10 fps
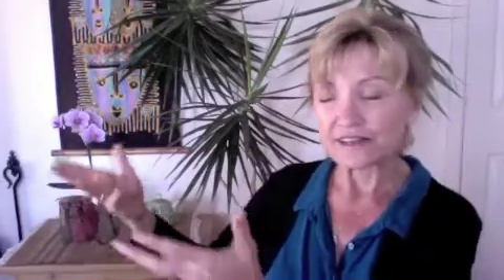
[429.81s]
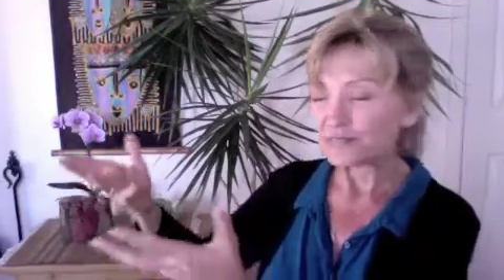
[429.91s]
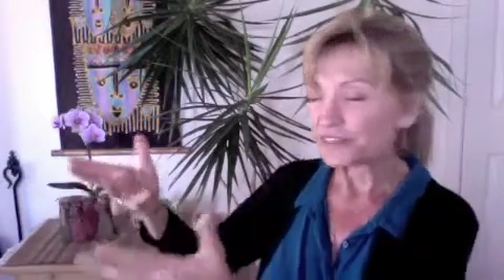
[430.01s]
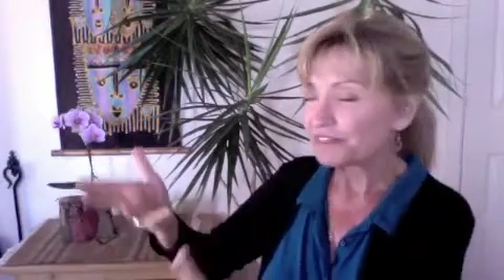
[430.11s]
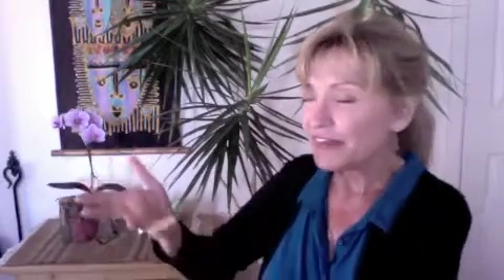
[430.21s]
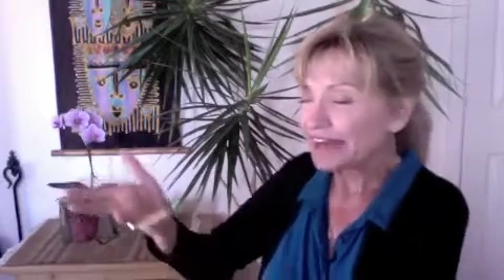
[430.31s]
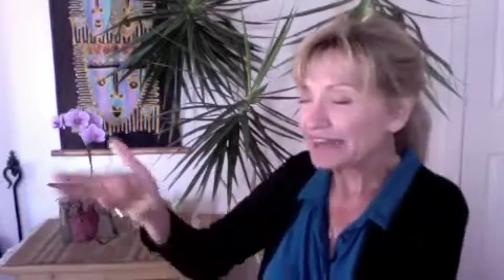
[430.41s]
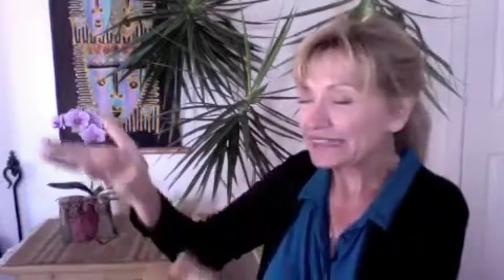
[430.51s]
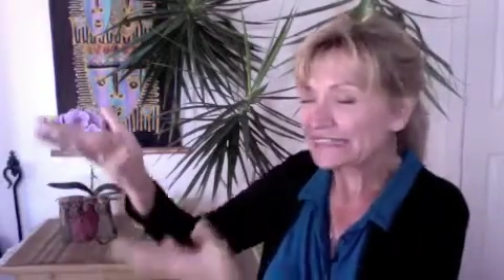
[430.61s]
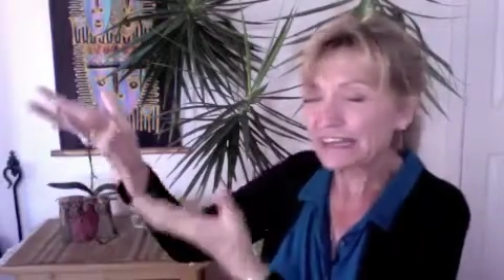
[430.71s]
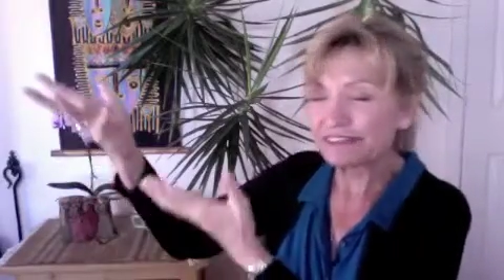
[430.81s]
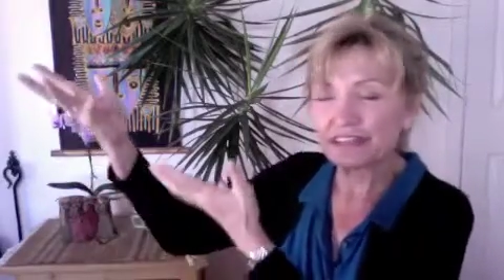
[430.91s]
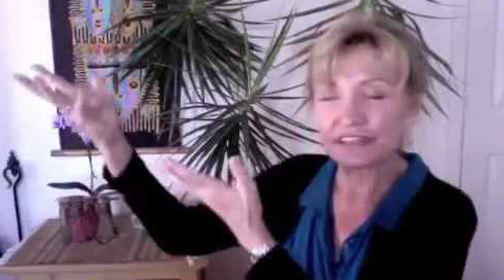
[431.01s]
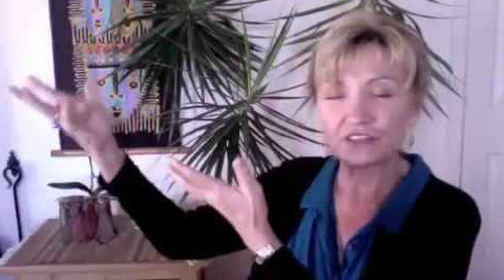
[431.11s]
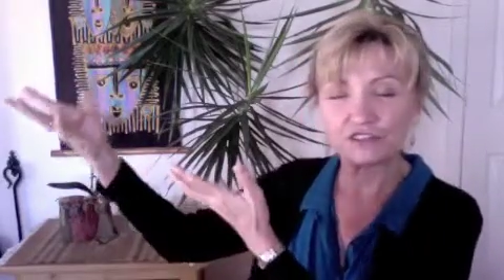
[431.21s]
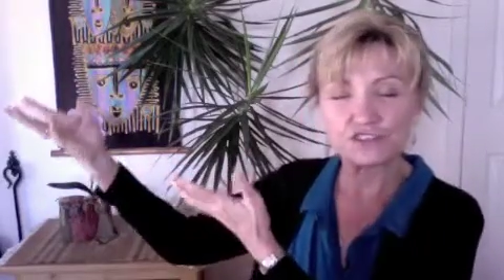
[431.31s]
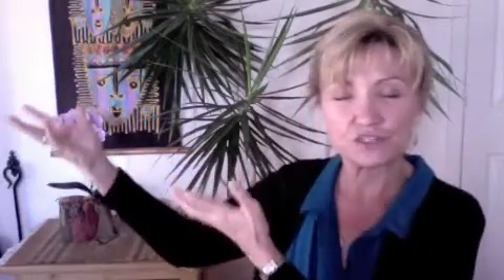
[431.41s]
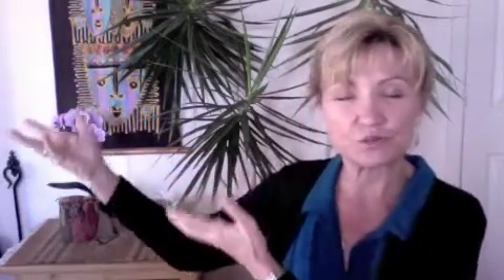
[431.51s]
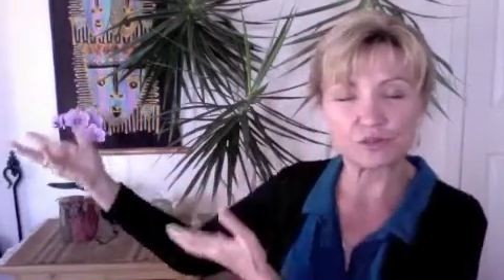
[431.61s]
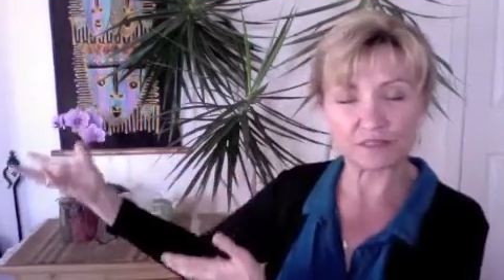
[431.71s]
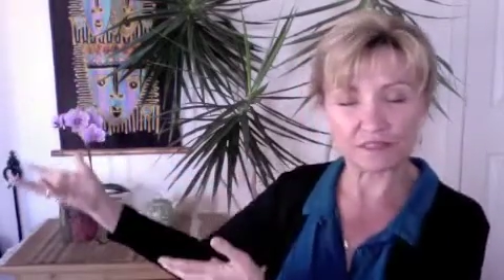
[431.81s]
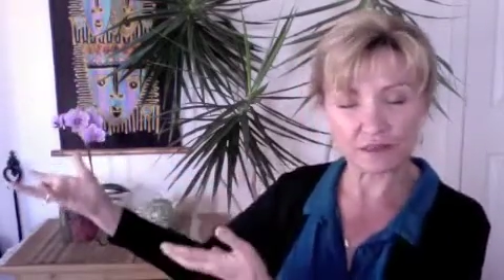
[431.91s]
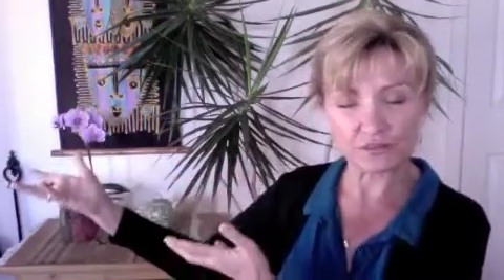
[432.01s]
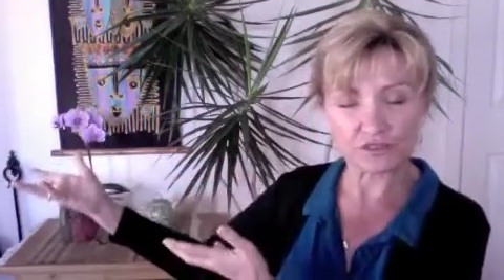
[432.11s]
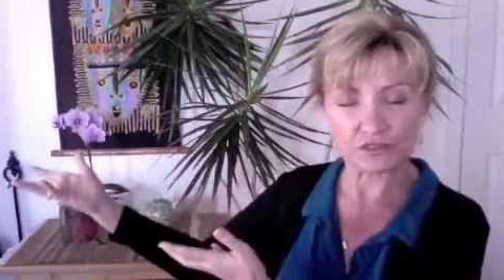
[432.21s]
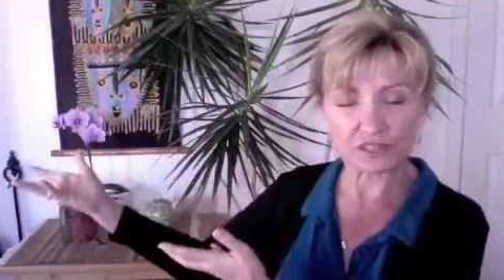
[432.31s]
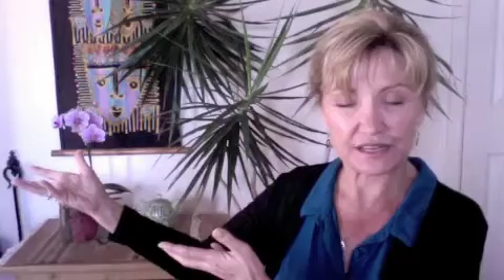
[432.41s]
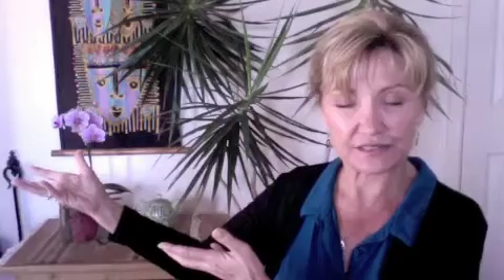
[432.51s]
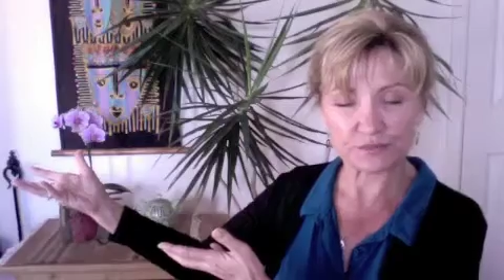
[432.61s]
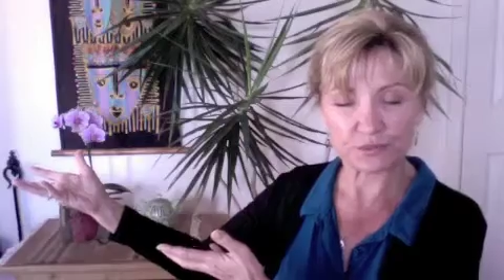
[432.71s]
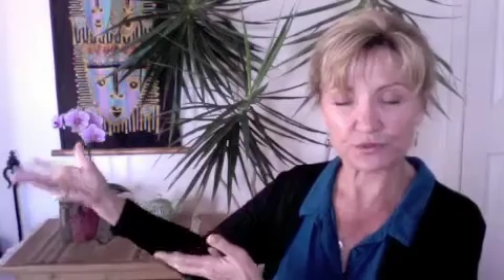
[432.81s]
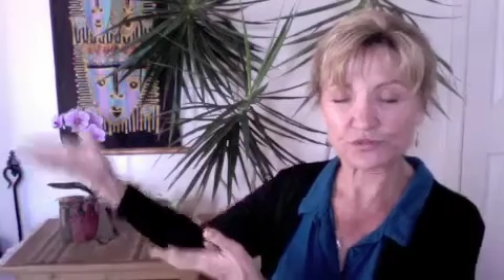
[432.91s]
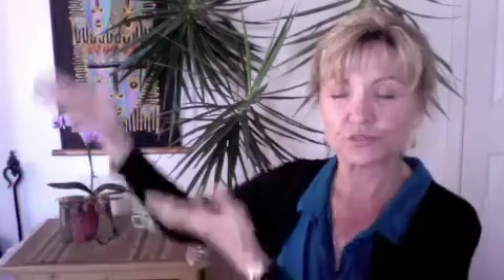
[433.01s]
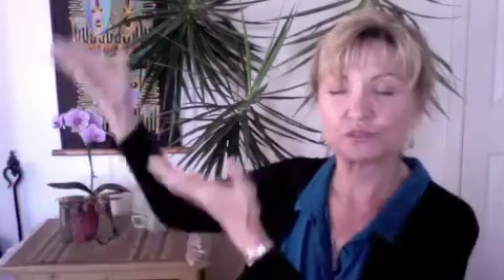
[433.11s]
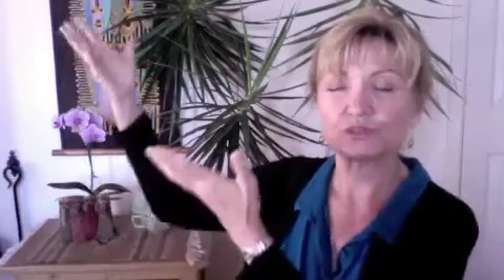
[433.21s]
then they can take that energy with them to the next person